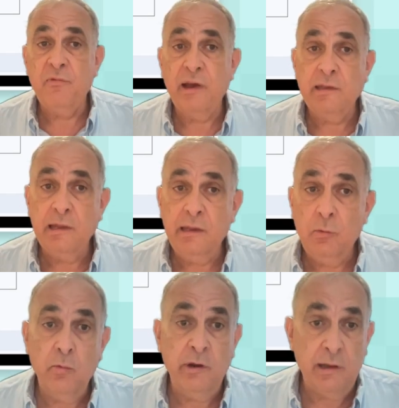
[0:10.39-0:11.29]
Finally,
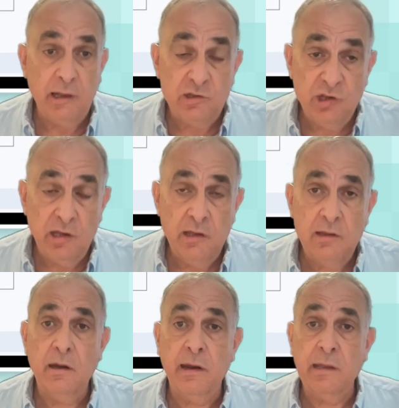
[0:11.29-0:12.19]
we're launching
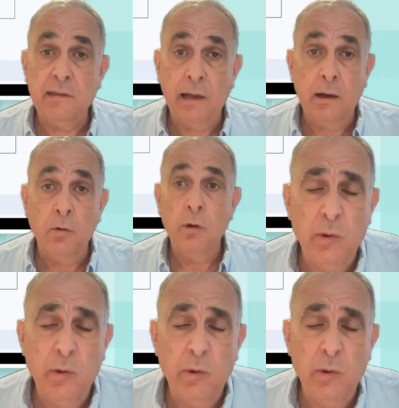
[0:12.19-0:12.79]
it right now.